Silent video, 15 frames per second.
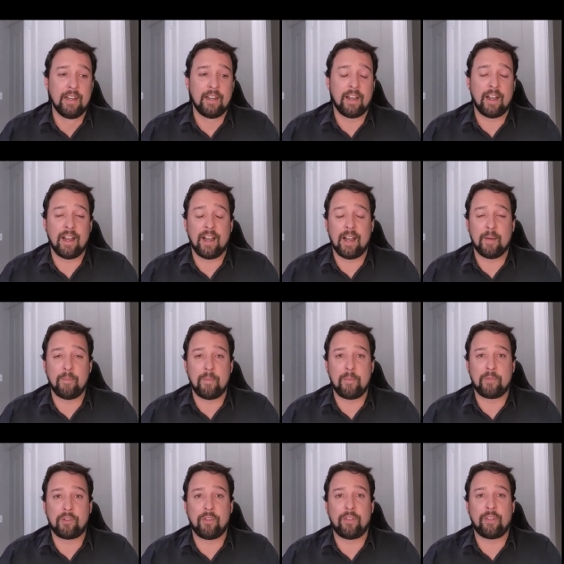
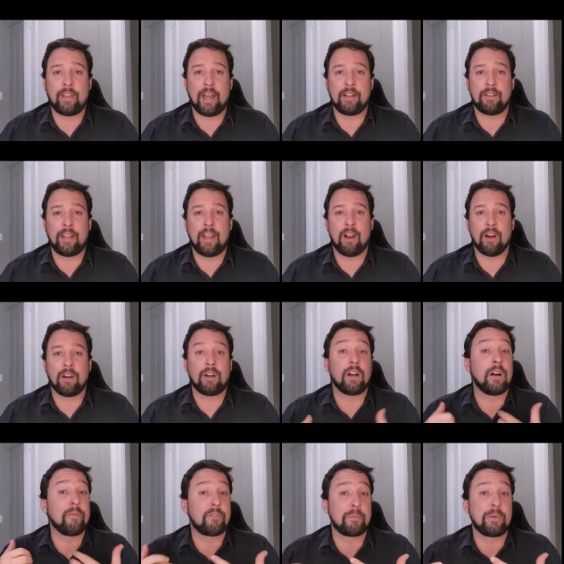so that they are
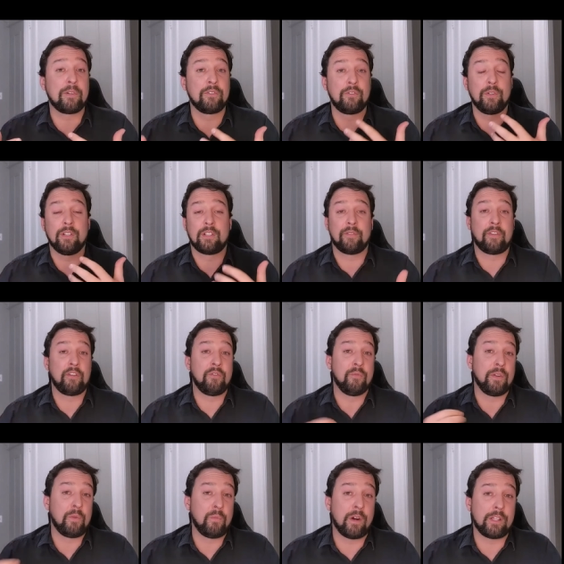comfortable doing the stuff that you
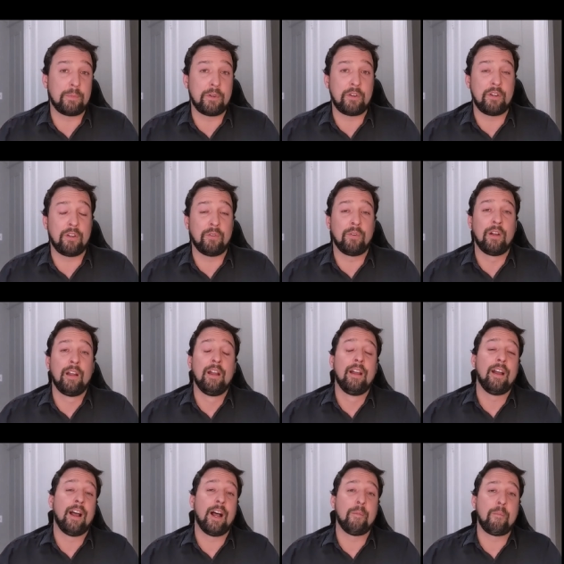really want them to do.
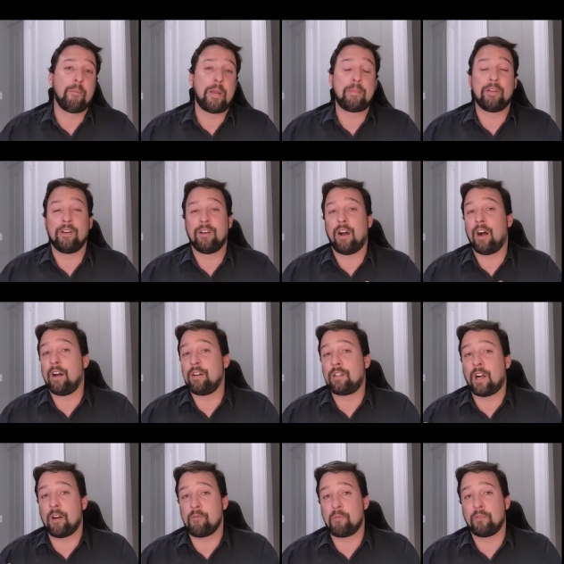Maybe they're
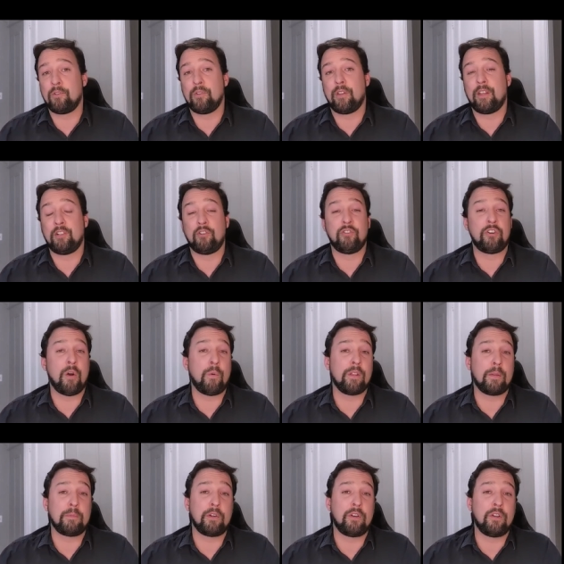uncomfortable doing the things you don't
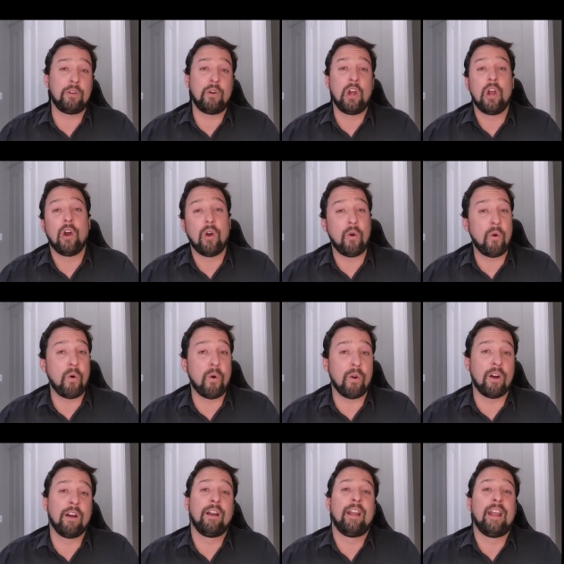want them to do.
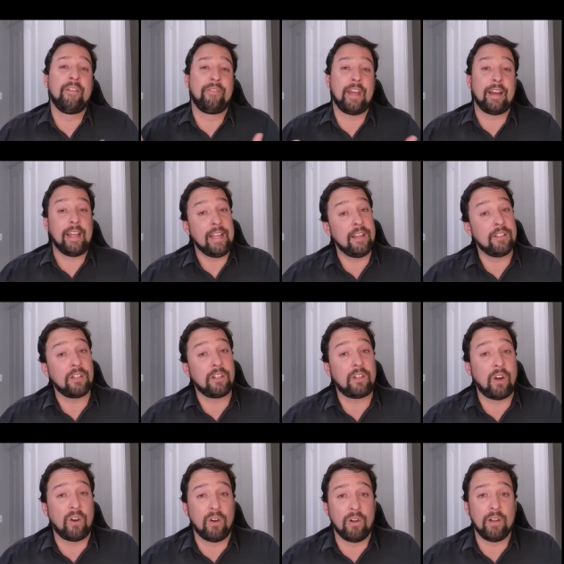Or if that is a
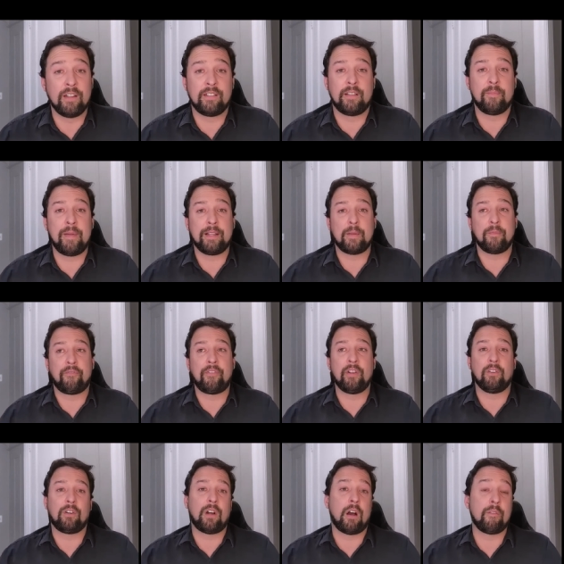goal, is to make them
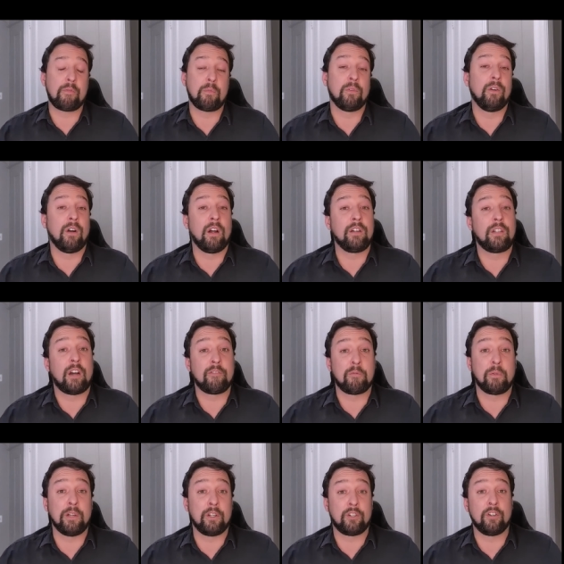feel comfortable or
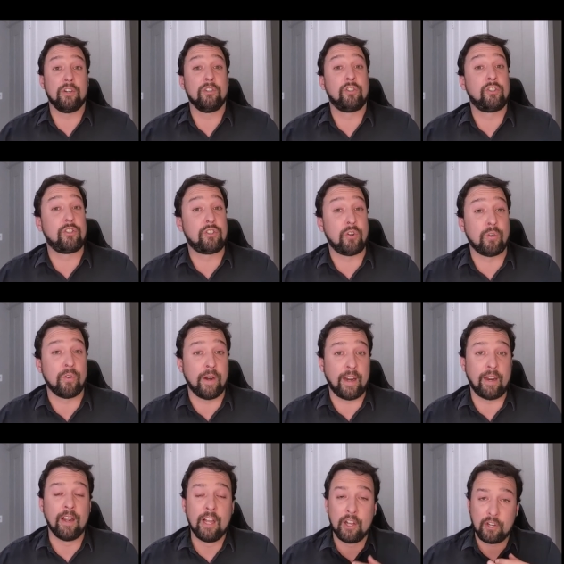uncomfortable in a certain
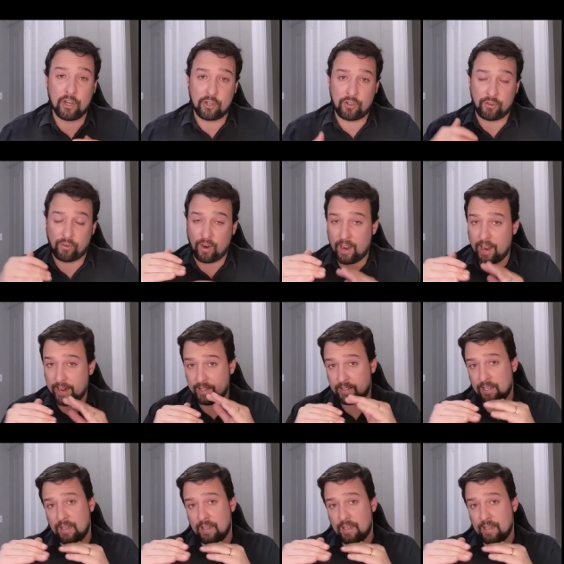story, you're trying to